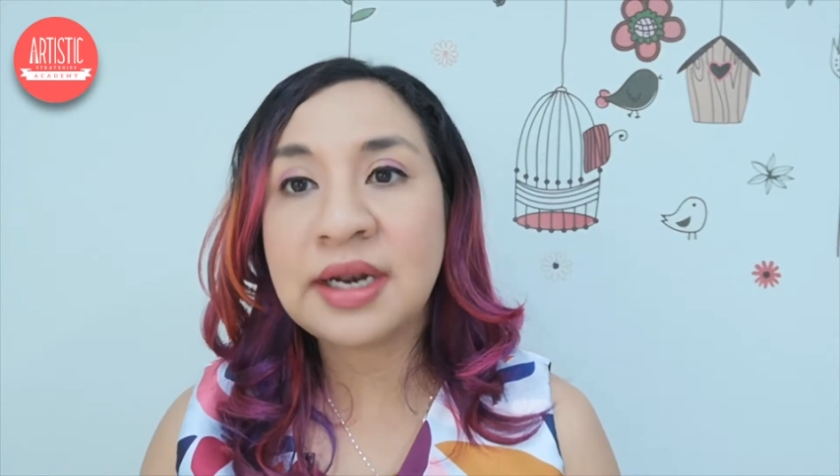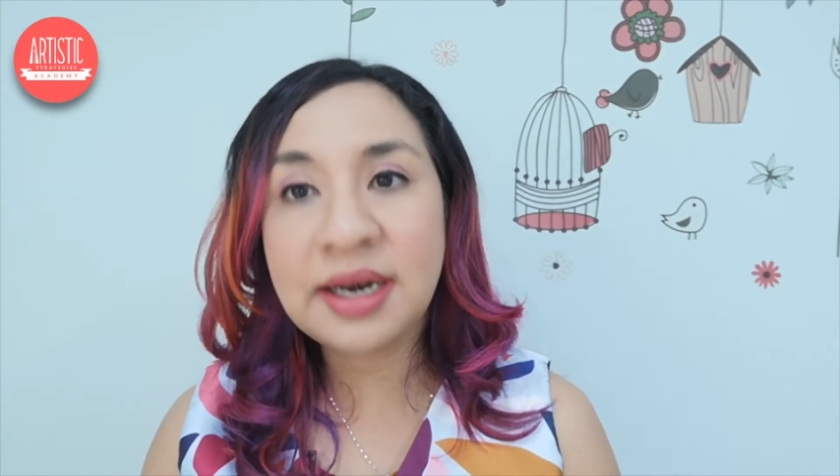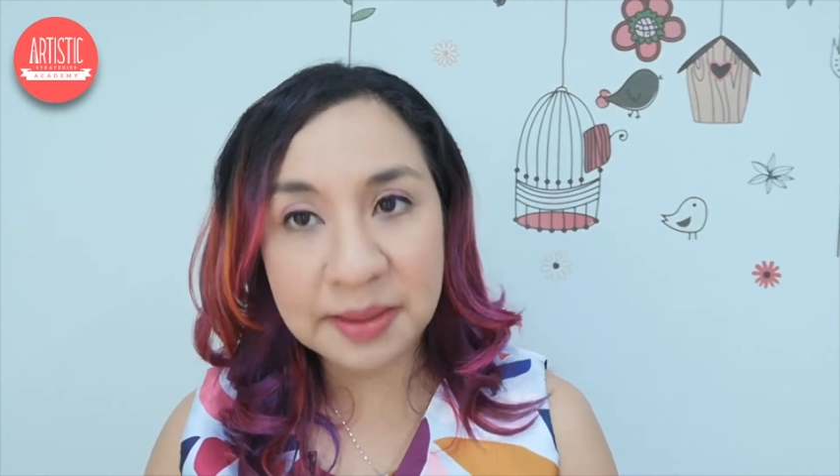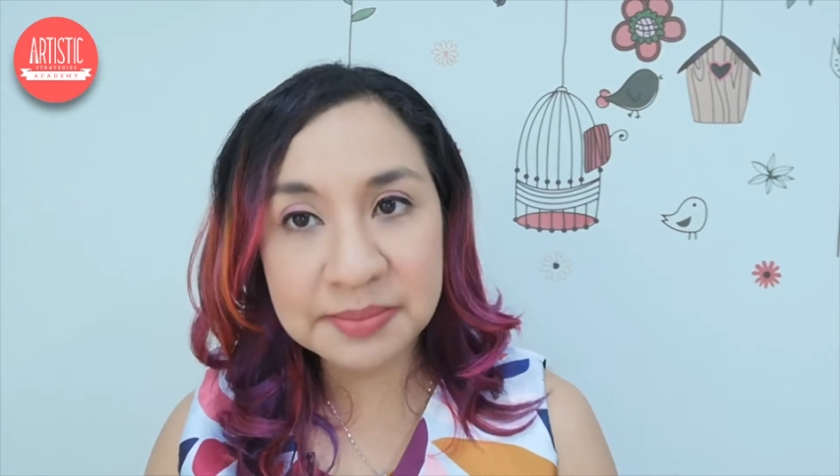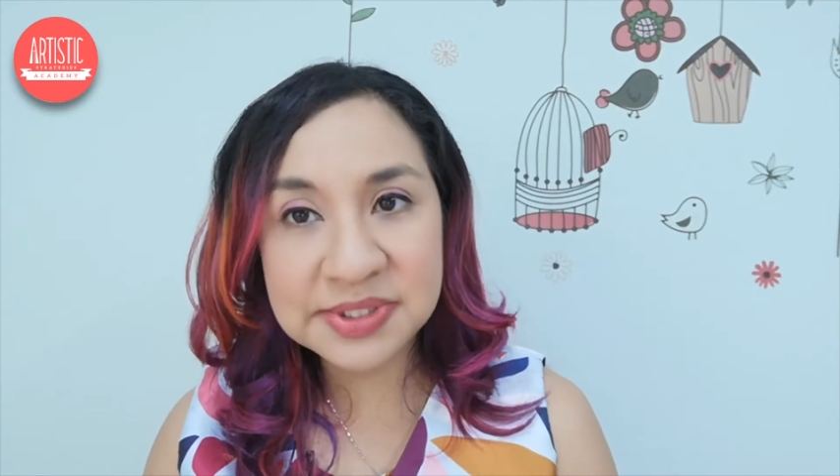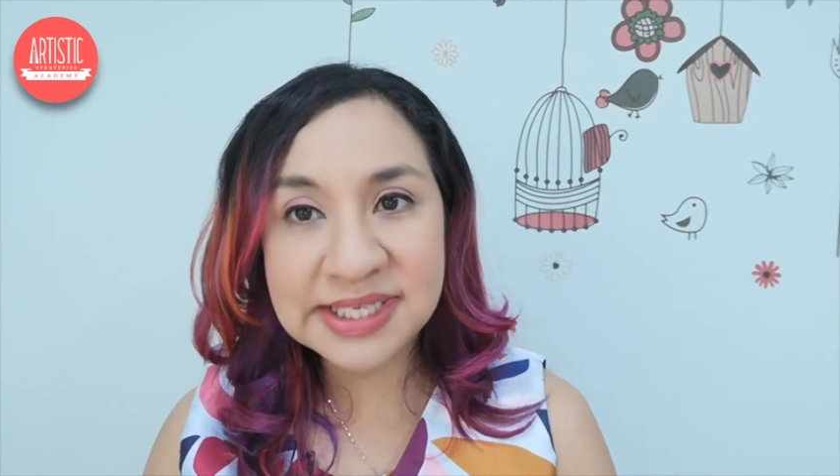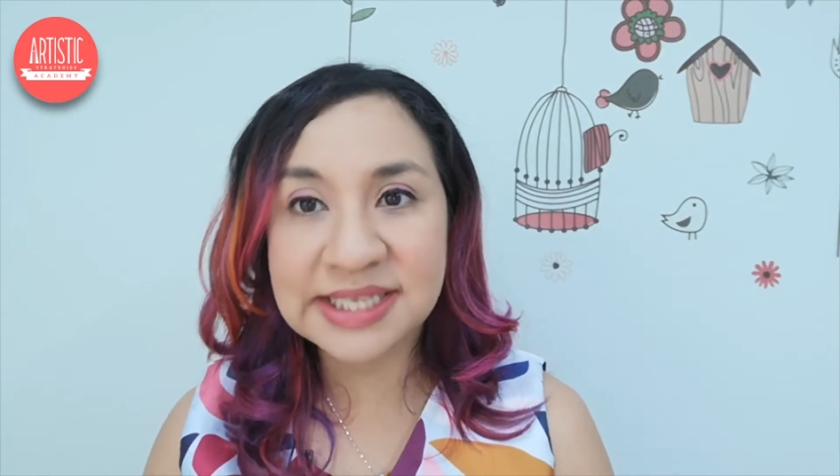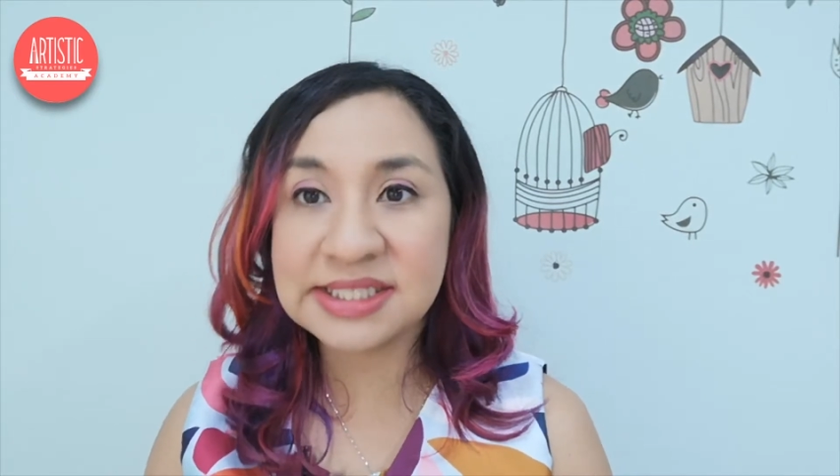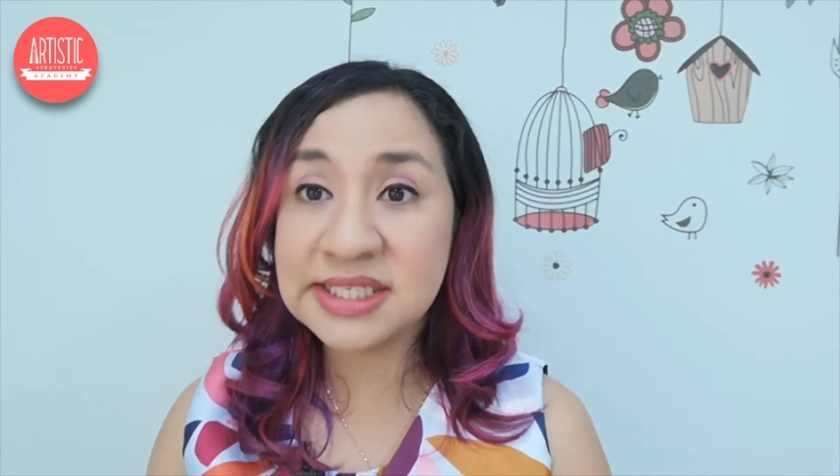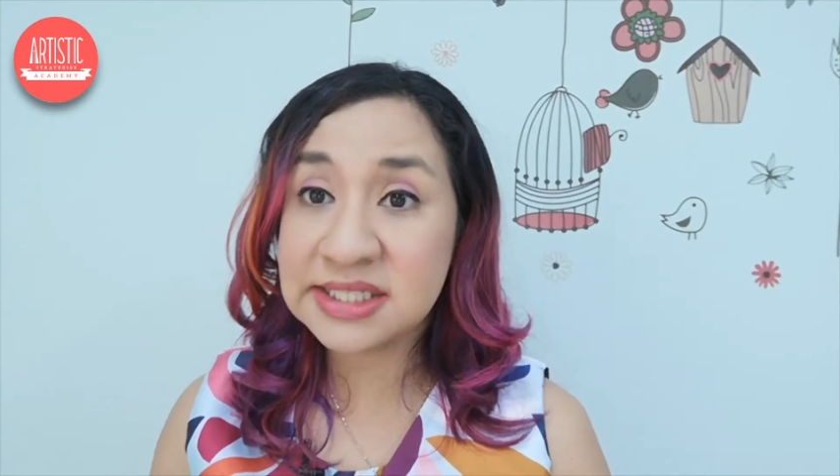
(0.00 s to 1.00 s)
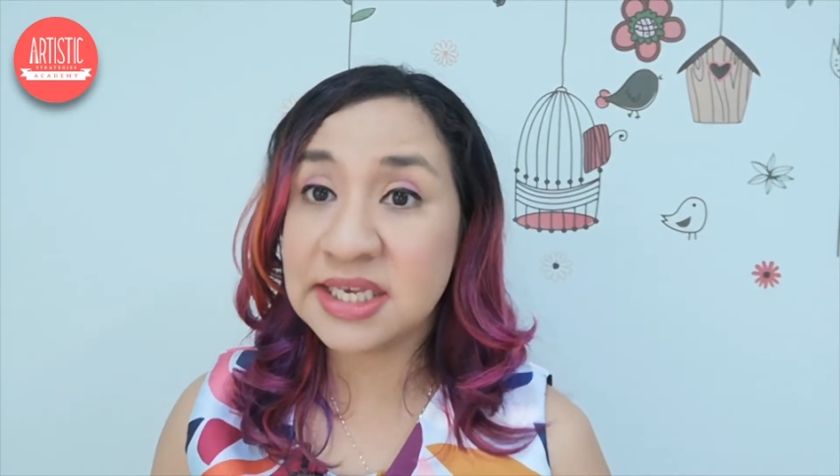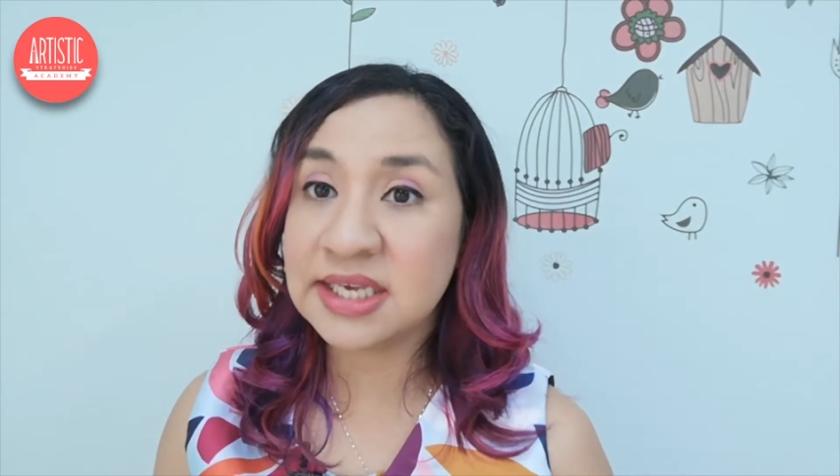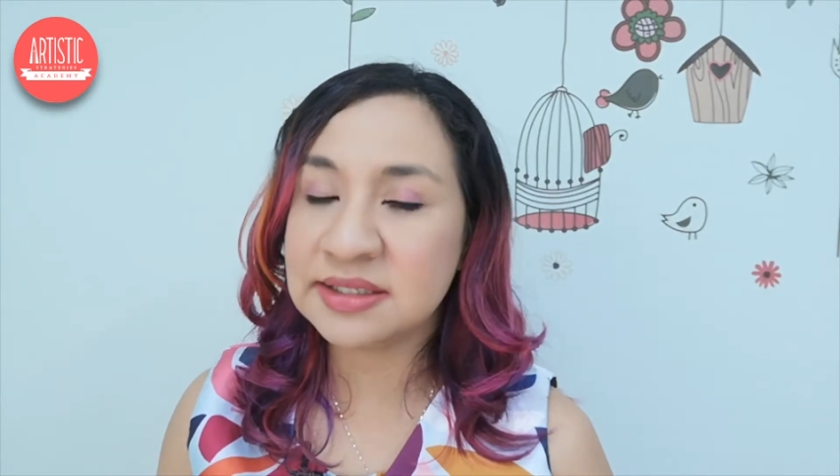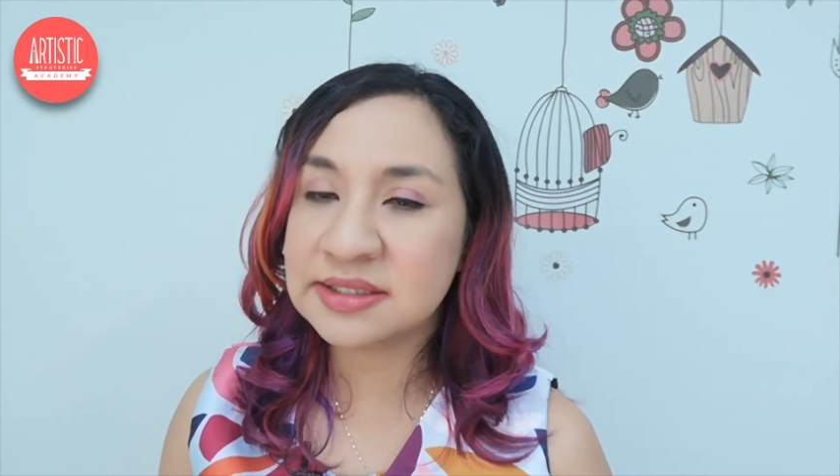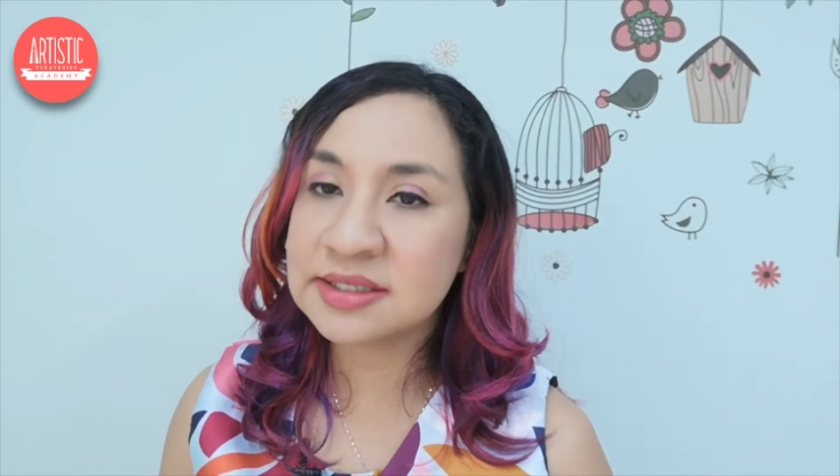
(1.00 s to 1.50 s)
clubs as
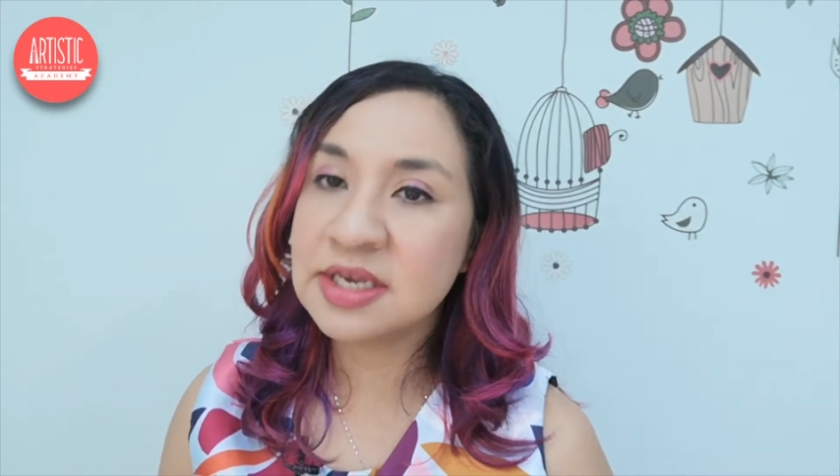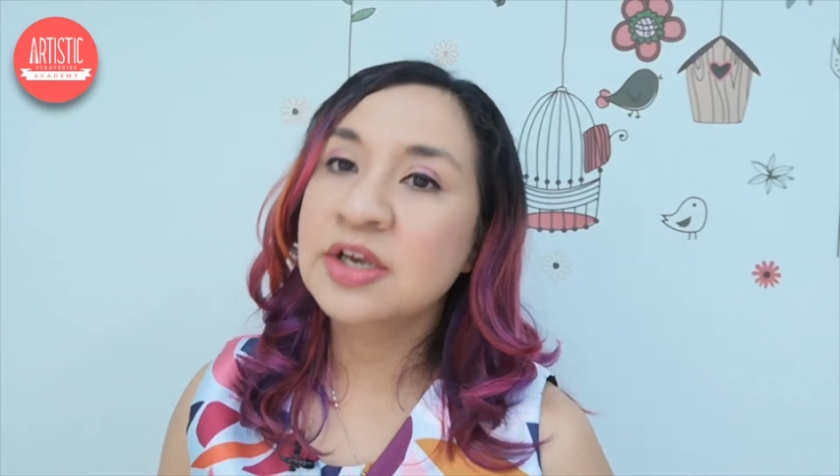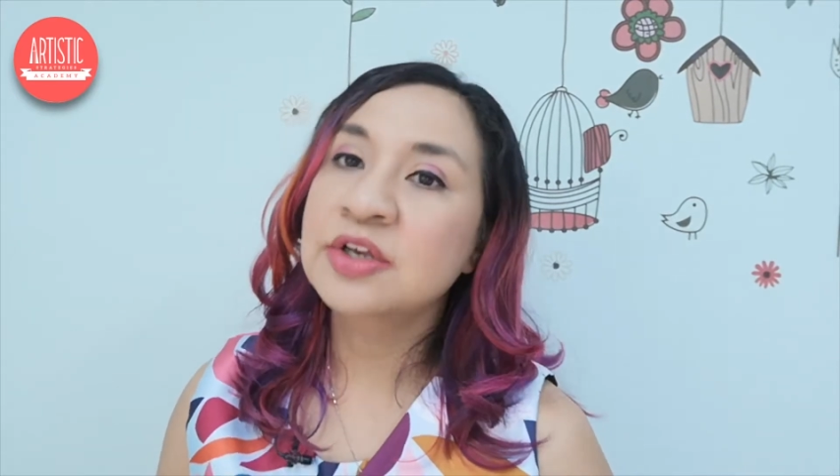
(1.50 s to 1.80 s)
CCAs.